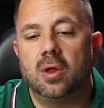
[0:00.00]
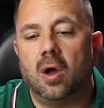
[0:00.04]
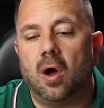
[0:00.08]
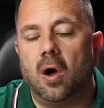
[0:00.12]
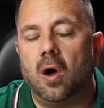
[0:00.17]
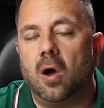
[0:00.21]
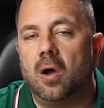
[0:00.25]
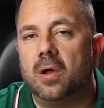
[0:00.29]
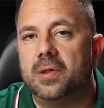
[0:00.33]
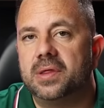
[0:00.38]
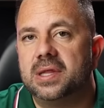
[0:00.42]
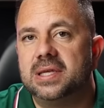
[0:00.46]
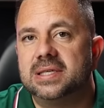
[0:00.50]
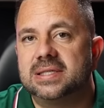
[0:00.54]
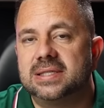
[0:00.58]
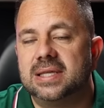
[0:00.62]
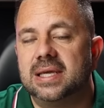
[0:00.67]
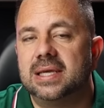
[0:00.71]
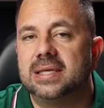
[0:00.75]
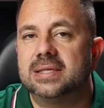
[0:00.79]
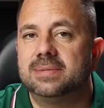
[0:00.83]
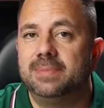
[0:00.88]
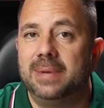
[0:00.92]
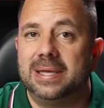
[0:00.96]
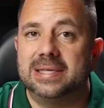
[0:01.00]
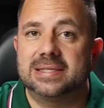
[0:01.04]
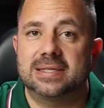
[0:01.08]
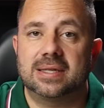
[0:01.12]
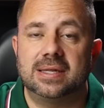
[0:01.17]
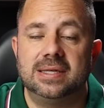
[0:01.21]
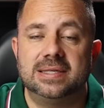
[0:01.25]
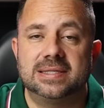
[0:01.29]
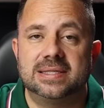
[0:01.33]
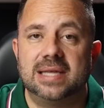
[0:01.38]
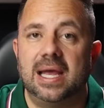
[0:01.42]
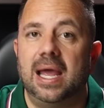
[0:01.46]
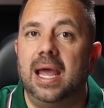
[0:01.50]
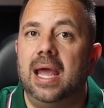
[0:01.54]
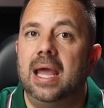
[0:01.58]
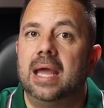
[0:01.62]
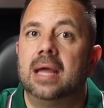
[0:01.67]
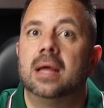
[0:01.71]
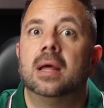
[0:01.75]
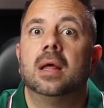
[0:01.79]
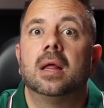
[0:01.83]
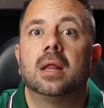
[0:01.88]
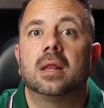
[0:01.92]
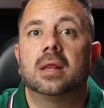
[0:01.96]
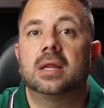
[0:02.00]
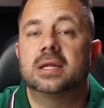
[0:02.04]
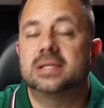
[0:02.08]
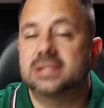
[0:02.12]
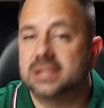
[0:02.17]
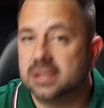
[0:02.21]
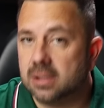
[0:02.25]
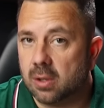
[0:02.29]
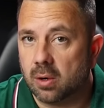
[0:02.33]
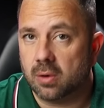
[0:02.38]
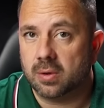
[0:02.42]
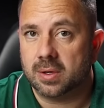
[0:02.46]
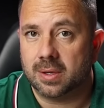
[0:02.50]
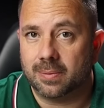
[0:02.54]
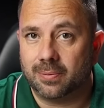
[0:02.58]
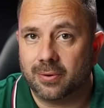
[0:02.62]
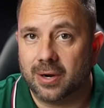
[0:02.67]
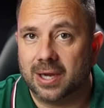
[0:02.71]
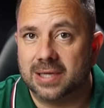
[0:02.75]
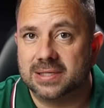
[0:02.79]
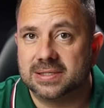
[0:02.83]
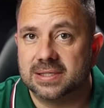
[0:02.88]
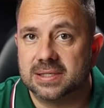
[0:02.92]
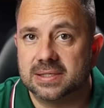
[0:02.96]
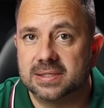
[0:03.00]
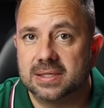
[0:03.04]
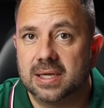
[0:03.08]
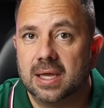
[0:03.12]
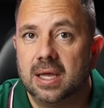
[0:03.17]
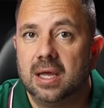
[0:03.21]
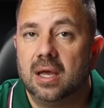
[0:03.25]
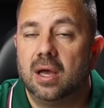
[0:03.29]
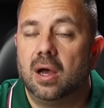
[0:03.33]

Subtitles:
all these things basically say, hey, let's lower the prices.